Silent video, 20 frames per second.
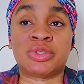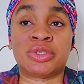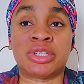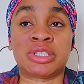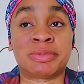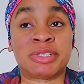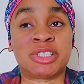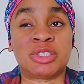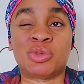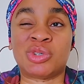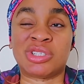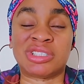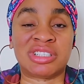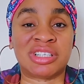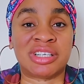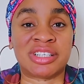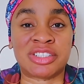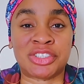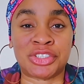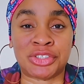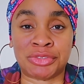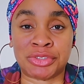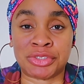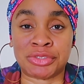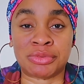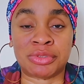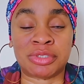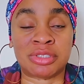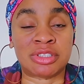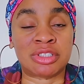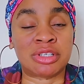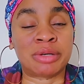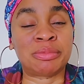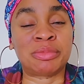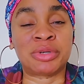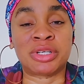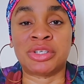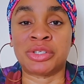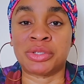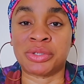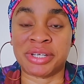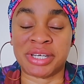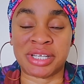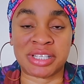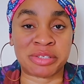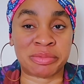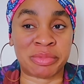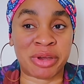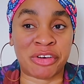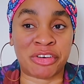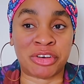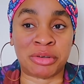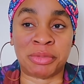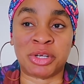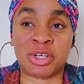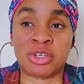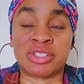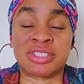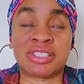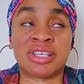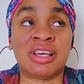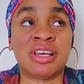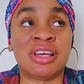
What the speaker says: especially when she gets serious with somebody or gets married, because